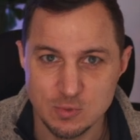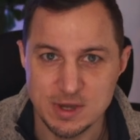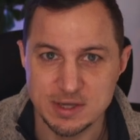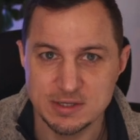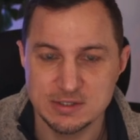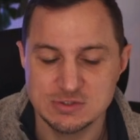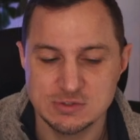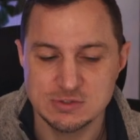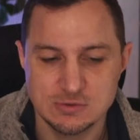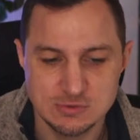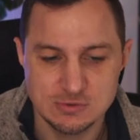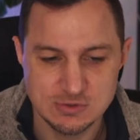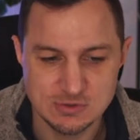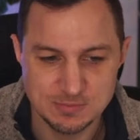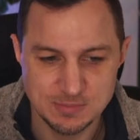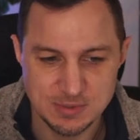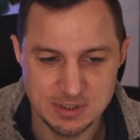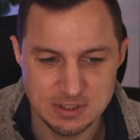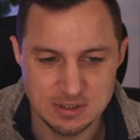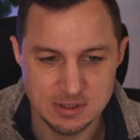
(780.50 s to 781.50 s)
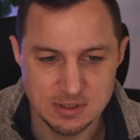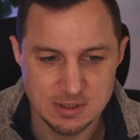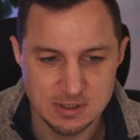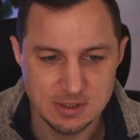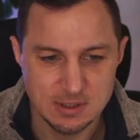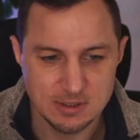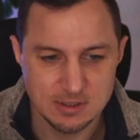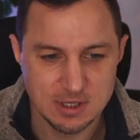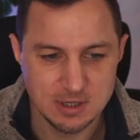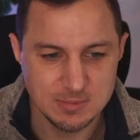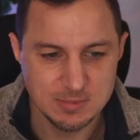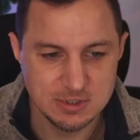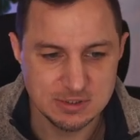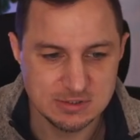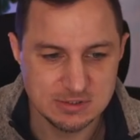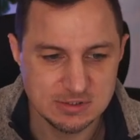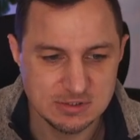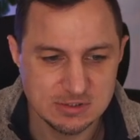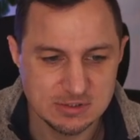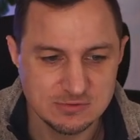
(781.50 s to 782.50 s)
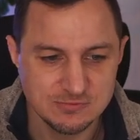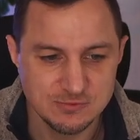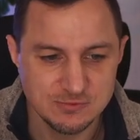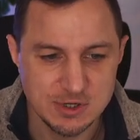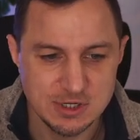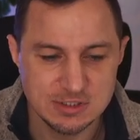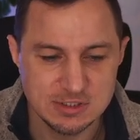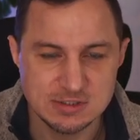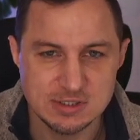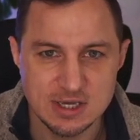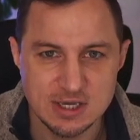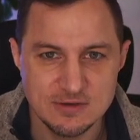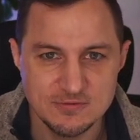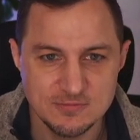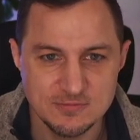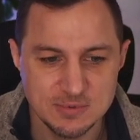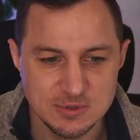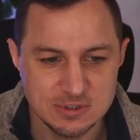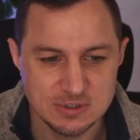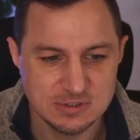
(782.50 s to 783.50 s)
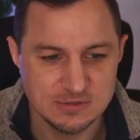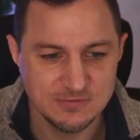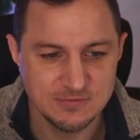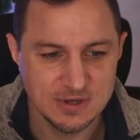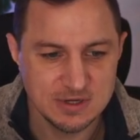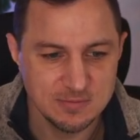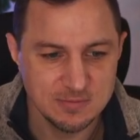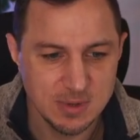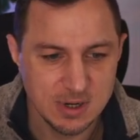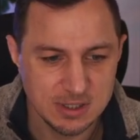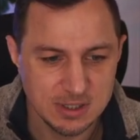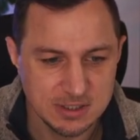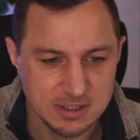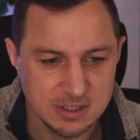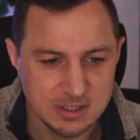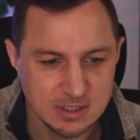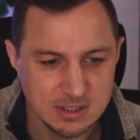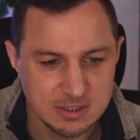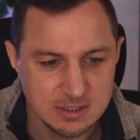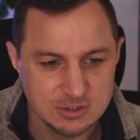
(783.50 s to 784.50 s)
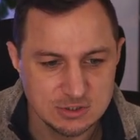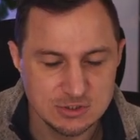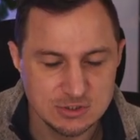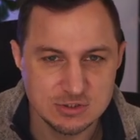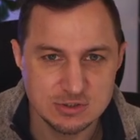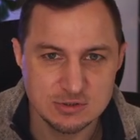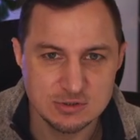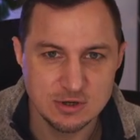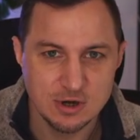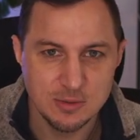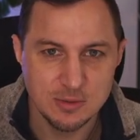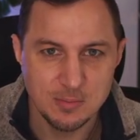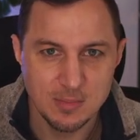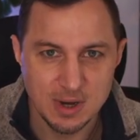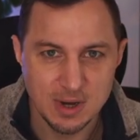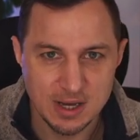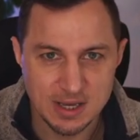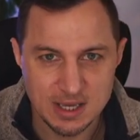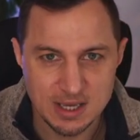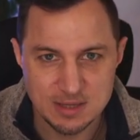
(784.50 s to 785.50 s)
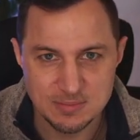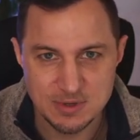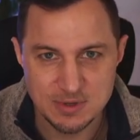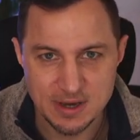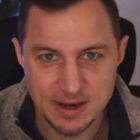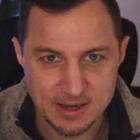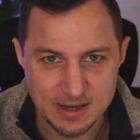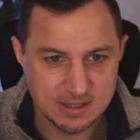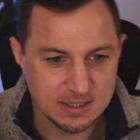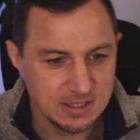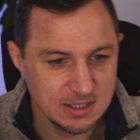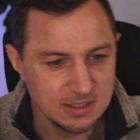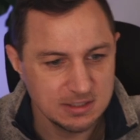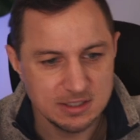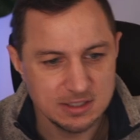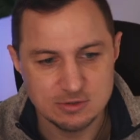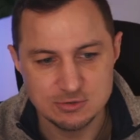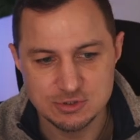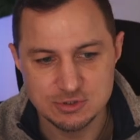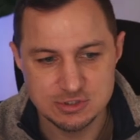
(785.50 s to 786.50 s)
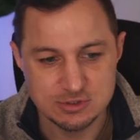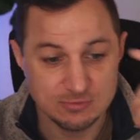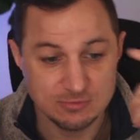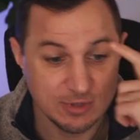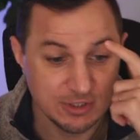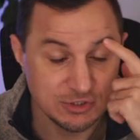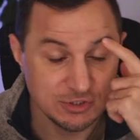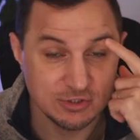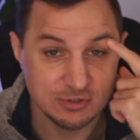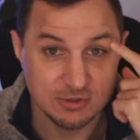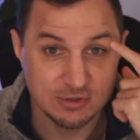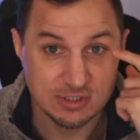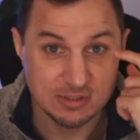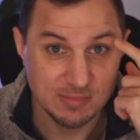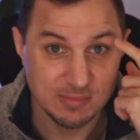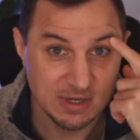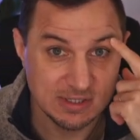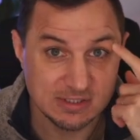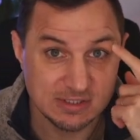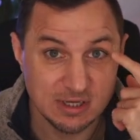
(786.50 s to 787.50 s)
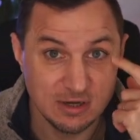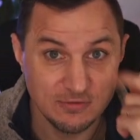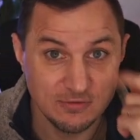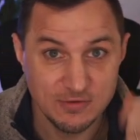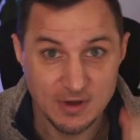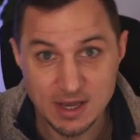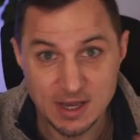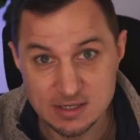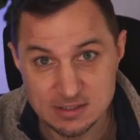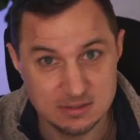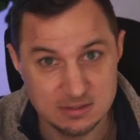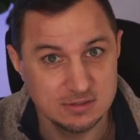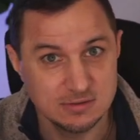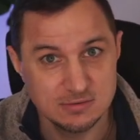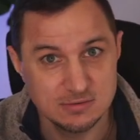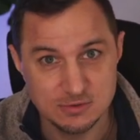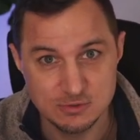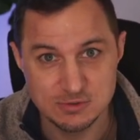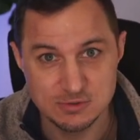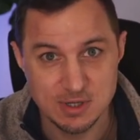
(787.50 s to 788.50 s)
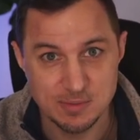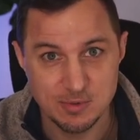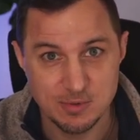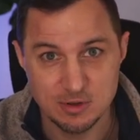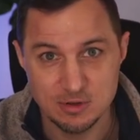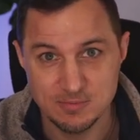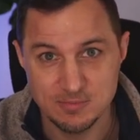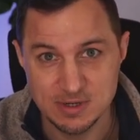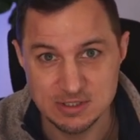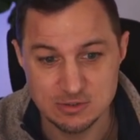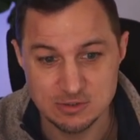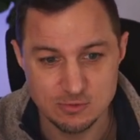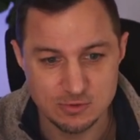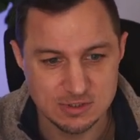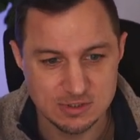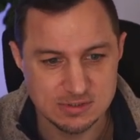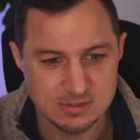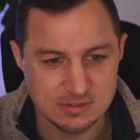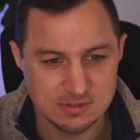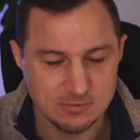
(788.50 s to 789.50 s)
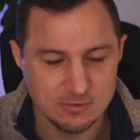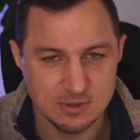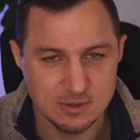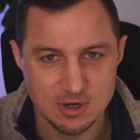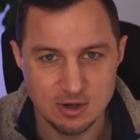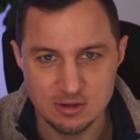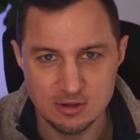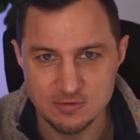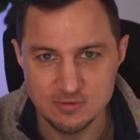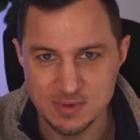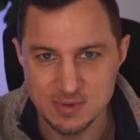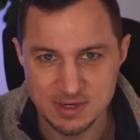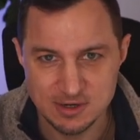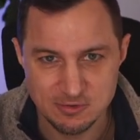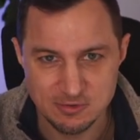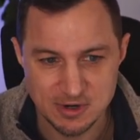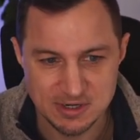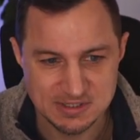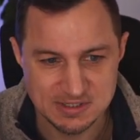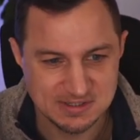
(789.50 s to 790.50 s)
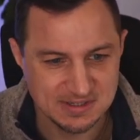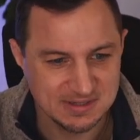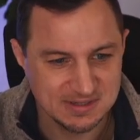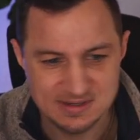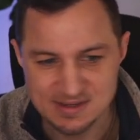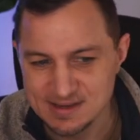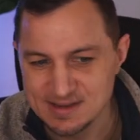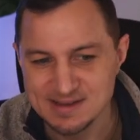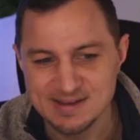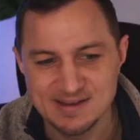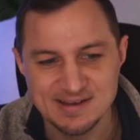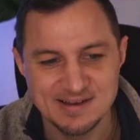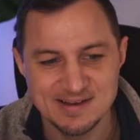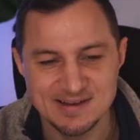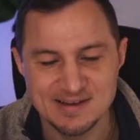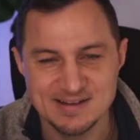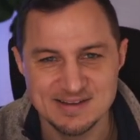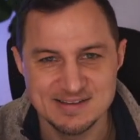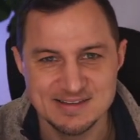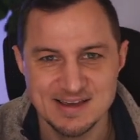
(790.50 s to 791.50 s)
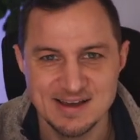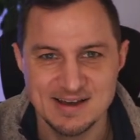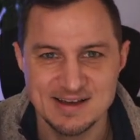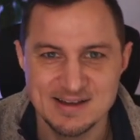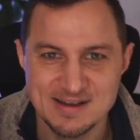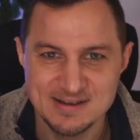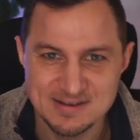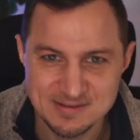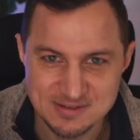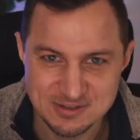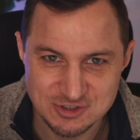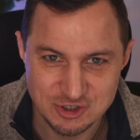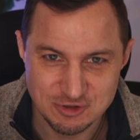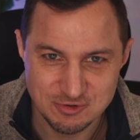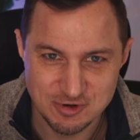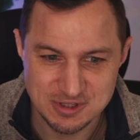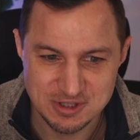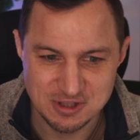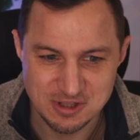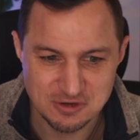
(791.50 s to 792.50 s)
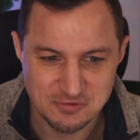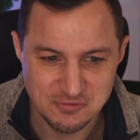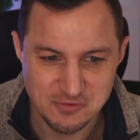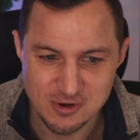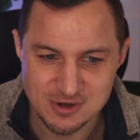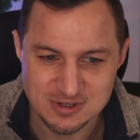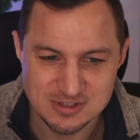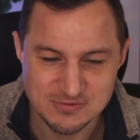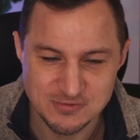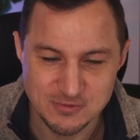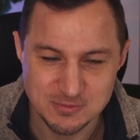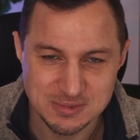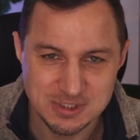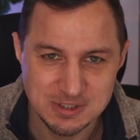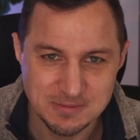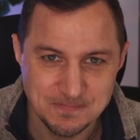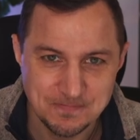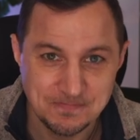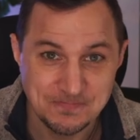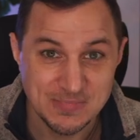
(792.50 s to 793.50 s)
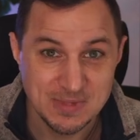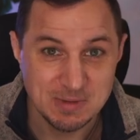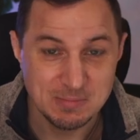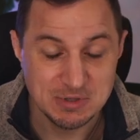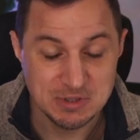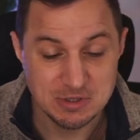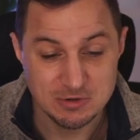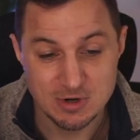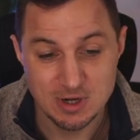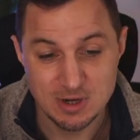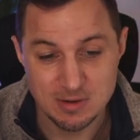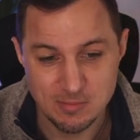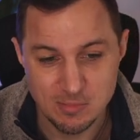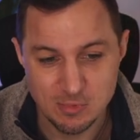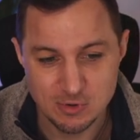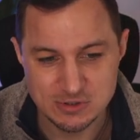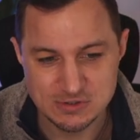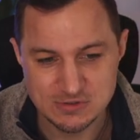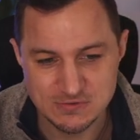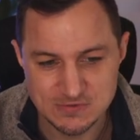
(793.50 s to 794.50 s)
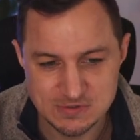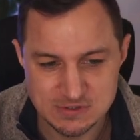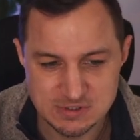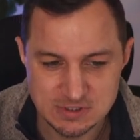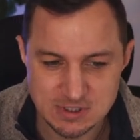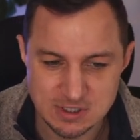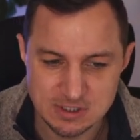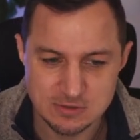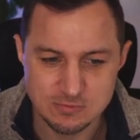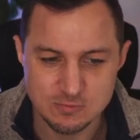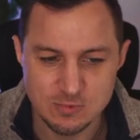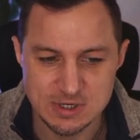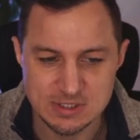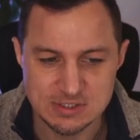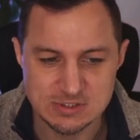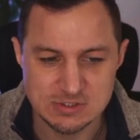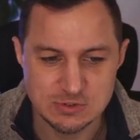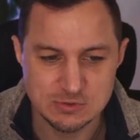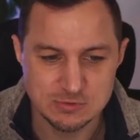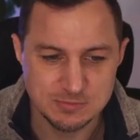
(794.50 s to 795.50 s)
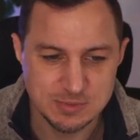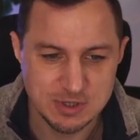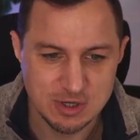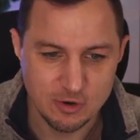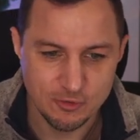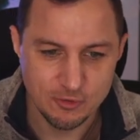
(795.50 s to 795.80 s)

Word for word: way, so to speak. Okay, because this isn't really safe because if anybody just got my API key, they could just register as myself and use up all of my tokens or all of my credits and uh, yeah, generate a lot of cost for me. But there are more sophisticated ways to be